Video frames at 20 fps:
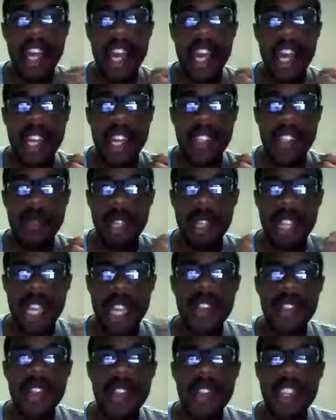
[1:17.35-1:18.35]
And as we
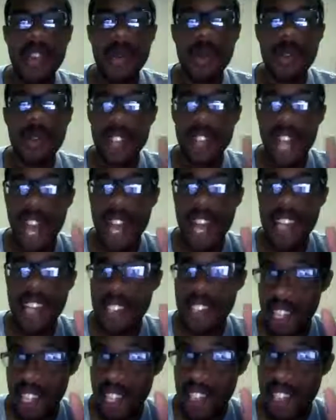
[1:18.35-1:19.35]
get to those
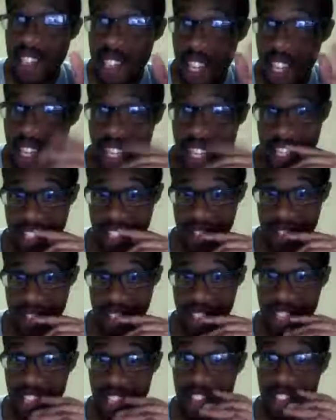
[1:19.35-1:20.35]
last 10
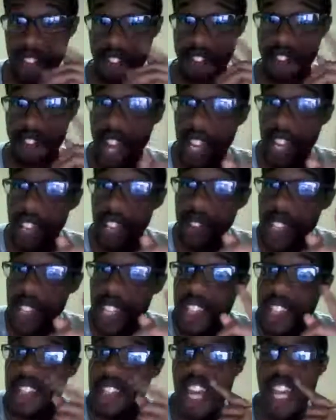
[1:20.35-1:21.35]
seconds, the final
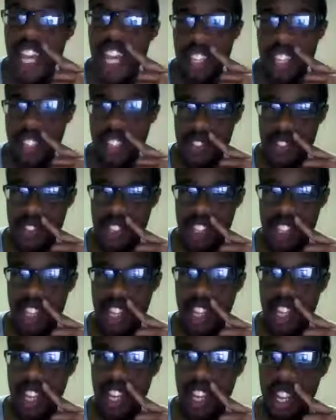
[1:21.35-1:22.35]
10 seconds
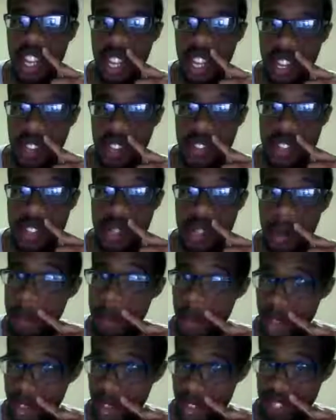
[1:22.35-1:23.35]
of the
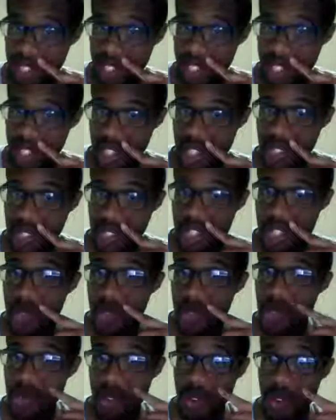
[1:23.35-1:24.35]
bet,
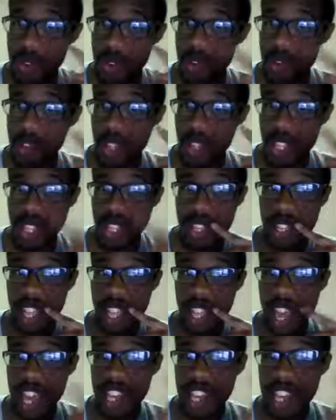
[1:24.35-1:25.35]
Squidward's
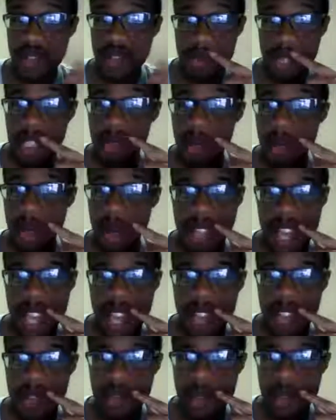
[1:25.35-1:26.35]
at SpongeBob's
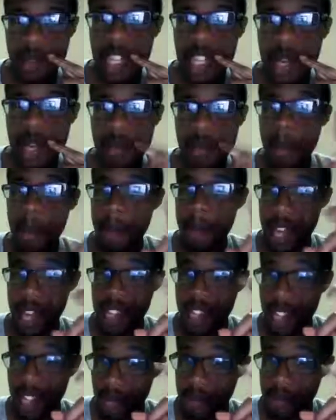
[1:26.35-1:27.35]
house reading him a
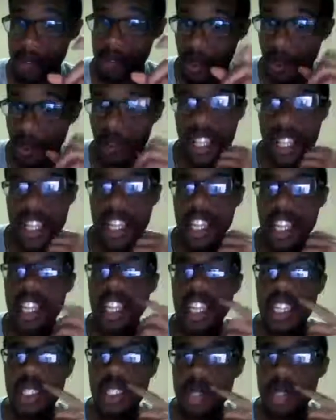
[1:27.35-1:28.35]
bedtime story
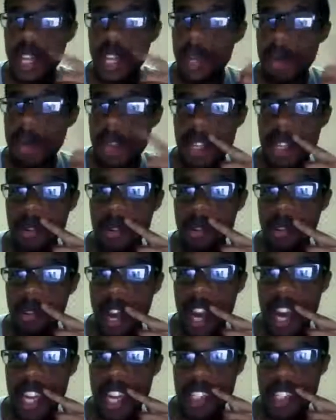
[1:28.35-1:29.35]
and trying to make him
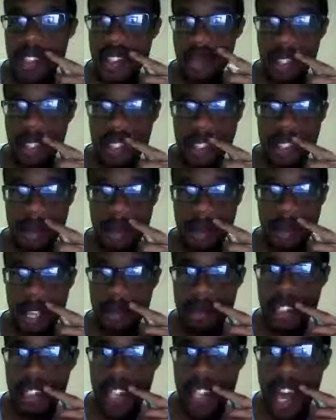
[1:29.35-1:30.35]
cry because he wants to make
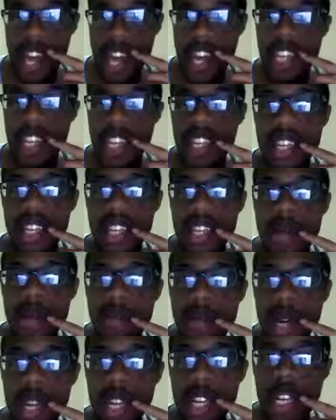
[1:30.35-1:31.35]
him sad.
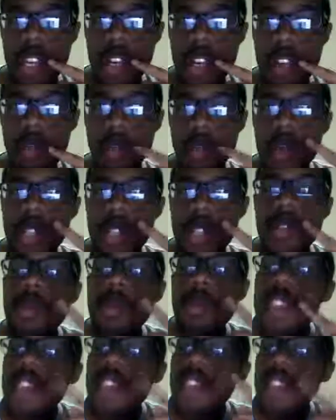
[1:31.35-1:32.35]
But what do
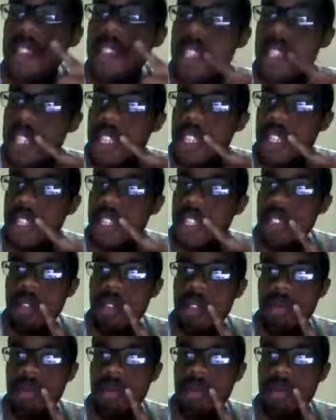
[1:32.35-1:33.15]
we see?